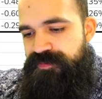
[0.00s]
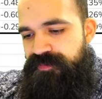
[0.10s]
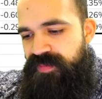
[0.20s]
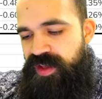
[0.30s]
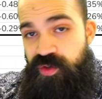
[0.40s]

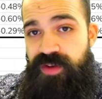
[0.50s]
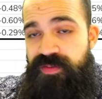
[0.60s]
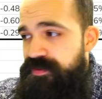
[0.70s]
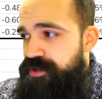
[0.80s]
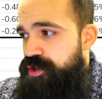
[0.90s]

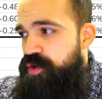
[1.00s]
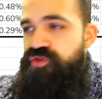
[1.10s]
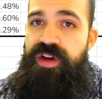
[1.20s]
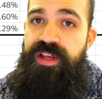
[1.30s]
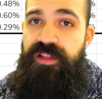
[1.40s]
derivatives to go
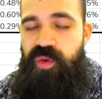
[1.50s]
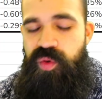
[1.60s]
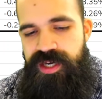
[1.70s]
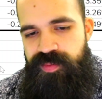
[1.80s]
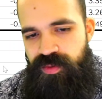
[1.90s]
drain the
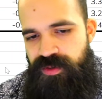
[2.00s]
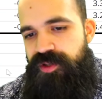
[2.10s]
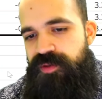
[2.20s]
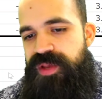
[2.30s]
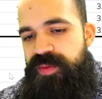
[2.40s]
liquidity pool. So
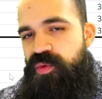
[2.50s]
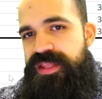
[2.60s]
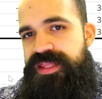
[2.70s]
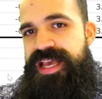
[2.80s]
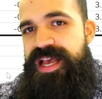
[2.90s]
the people in
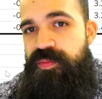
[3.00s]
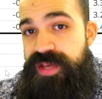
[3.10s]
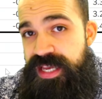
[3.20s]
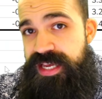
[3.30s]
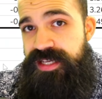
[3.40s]
the
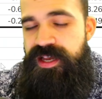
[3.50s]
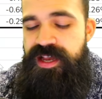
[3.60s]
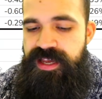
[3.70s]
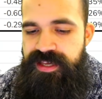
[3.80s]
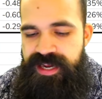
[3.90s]
LPs
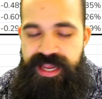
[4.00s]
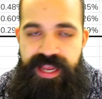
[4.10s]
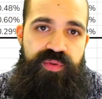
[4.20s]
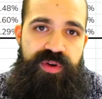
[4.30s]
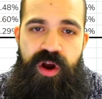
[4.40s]
get hit
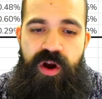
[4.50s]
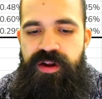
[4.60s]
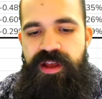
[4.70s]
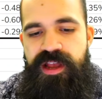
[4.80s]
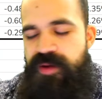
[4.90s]
pretty hard.
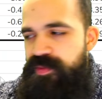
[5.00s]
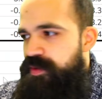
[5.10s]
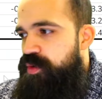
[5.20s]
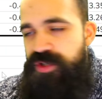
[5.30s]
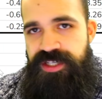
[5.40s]

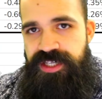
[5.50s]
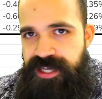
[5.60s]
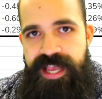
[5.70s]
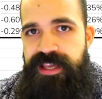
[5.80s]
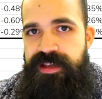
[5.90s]
People who are just
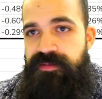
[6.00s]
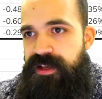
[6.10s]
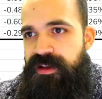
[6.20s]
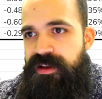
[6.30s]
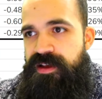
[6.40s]
staking,
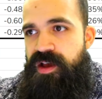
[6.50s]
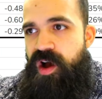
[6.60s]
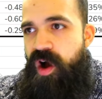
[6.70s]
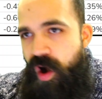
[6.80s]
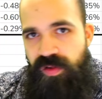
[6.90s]
like
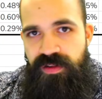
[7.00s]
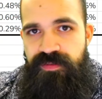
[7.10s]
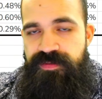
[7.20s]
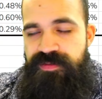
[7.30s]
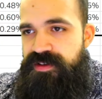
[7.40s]
all
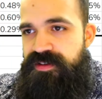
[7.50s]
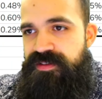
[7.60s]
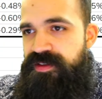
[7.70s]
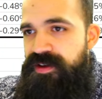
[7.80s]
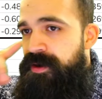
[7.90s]
of the,
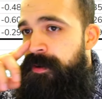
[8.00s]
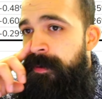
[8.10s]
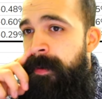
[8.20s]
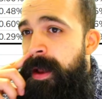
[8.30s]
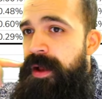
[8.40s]
their
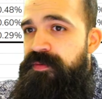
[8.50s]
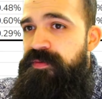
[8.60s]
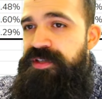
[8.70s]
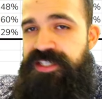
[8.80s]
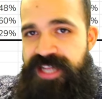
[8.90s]

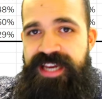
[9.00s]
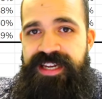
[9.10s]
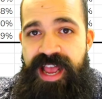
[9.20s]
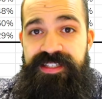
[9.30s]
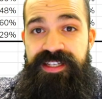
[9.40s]
staked
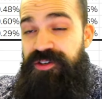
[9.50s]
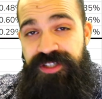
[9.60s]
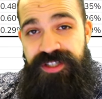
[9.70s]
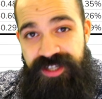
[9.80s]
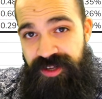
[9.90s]
assets are
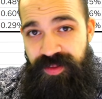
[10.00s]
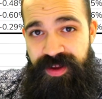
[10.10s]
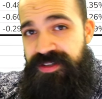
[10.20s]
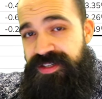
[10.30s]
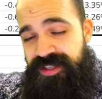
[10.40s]
still
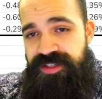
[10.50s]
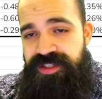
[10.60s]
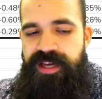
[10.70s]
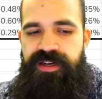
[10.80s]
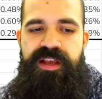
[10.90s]
there, still
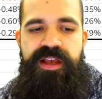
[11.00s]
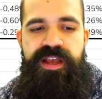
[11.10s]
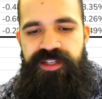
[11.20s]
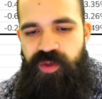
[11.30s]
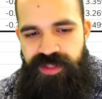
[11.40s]
staked.
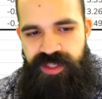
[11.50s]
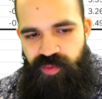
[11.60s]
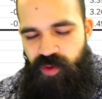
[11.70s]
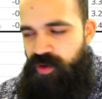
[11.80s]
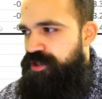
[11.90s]
And so what these
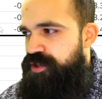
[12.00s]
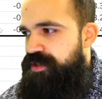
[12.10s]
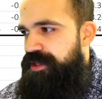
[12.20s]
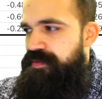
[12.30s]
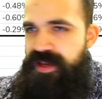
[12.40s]
protocols do is
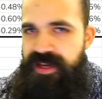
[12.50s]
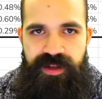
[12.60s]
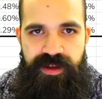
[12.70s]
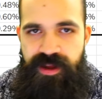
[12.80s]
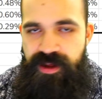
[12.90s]
they just make
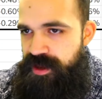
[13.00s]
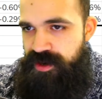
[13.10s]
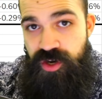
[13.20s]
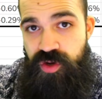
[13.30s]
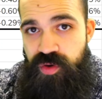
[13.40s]
a, a, a,
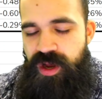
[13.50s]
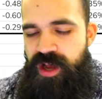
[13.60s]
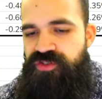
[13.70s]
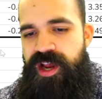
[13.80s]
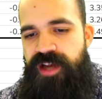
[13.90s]
new
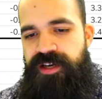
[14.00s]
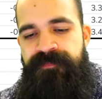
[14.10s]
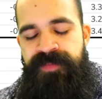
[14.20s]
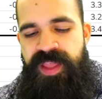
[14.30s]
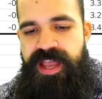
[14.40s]
contract
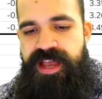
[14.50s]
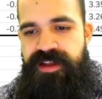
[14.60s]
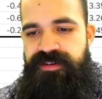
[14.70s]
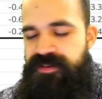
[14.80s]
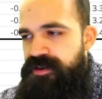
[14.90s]

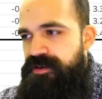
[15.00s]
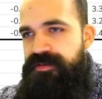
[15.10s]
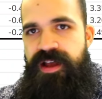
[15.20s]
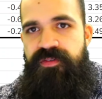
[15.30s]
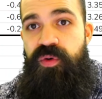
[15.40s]
and, you know,
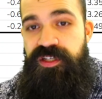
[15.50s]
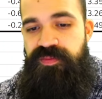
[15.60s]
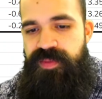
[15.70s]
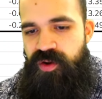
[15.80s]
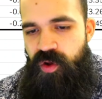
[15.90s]
everyone is
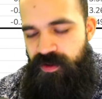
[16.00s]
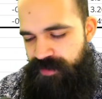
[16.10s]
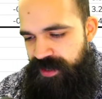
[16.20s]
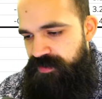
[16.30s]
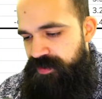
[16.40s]
made whole
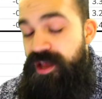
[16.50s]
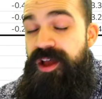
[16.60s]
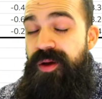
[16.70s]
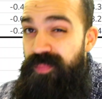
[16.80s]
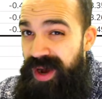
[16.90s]
effectively.
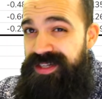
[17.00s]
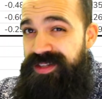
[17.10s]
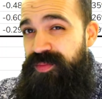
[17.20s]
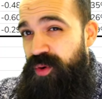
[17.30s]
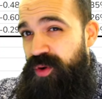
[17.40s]
But
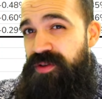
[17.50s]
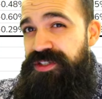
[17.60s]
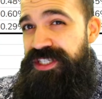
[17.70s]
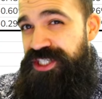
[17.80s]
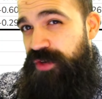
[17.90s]
the protocols
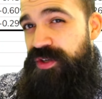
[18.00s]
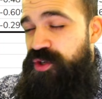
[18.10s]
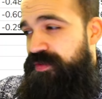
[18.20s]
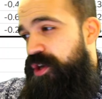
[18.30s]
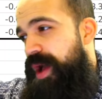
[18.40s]
generally do
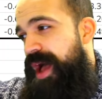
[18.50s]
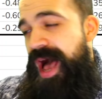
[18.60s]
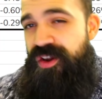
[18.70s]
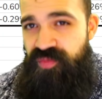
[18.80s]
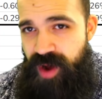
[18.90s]
have to go
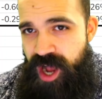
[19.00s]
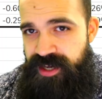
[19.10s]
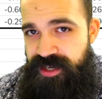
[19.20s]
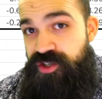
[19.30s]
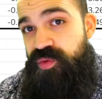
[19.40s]
out of
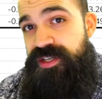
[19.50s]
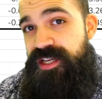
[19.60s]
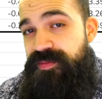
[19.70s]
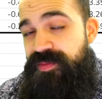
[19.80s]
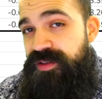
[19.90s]
pocket to
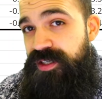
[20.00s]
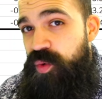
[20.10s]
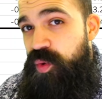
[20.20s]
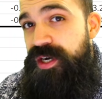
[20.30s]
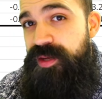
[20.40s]
redeem the
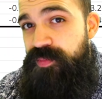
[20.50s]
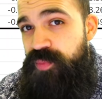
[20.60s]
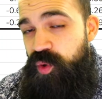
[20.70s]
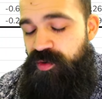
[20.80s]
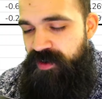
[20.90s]
liquidity
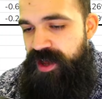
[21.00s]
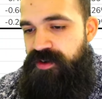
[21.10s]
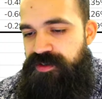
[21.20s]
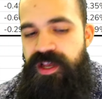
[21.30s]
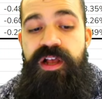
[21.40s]
pool
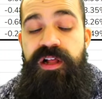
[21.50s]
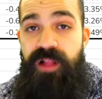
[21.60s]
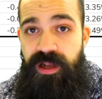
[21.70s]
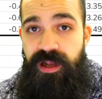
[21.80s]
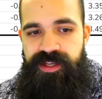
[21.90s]
providers.
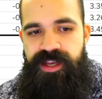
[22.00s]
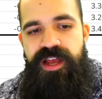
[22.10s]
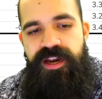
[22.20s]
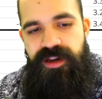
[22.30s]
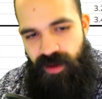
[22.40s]
Luckily,
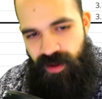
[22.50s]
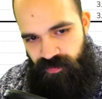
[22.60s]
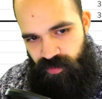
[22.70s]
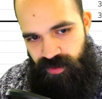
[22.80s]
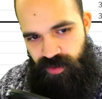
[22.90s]
none of
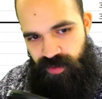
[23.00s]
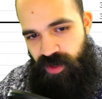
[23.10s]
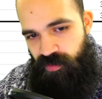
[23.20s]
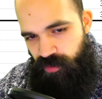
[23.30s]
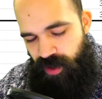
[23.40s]
what we're doing, none
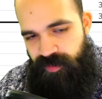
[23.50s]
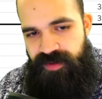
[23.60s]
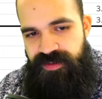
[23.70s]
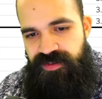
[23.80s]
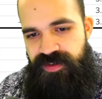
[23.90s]
of what we're talking about
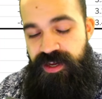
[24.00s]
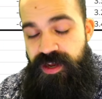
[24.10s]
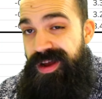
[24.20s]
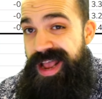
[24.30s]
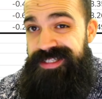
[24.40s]
in this
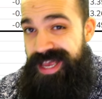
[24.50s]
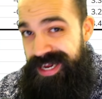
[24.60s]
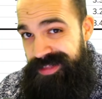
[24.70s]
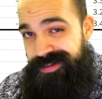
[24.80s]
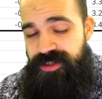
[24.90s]
video has
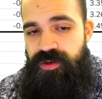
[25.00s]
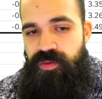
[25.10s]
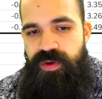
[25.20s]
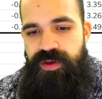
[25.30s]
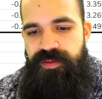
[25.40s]
anything to do
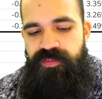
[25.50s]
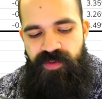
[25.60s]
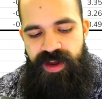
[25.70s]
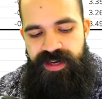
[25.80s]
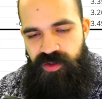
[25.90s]
with
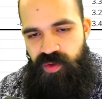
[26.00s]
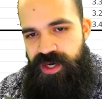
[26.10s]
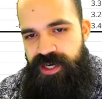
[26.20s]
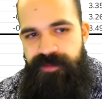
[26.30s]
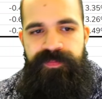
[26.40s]
providing
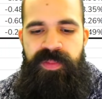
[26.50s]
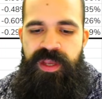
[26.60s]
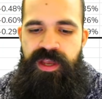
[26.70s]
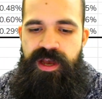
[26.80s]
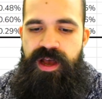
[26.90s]
liquidity.
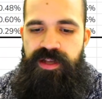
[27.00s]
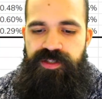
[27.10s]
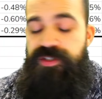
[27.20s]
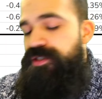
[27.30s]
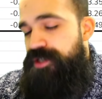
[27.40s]
Uh, so
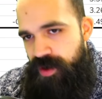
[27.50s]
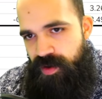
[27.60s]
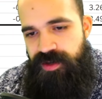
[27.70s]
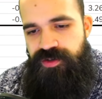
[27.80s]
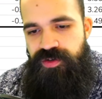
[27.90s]
just, you know,
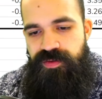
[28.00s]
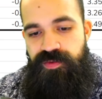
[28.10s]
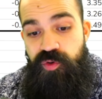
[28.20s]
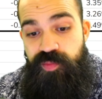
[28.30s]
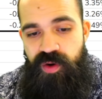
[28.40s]
to,
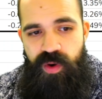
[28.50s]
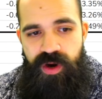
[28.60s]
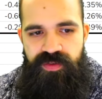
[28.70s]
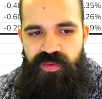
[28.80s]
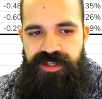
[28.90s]
to, be aware
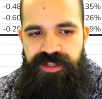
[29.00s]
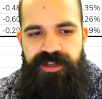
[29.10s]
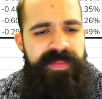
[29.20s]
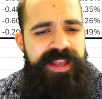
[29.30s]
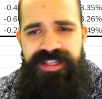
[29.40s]
of the risks.
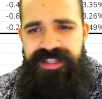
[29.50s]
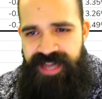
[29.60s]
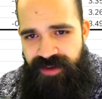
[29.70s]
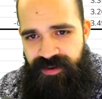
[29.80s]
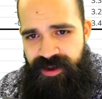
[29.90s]

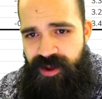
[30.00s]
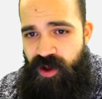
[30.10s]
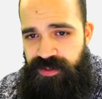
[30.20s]
StaFi, also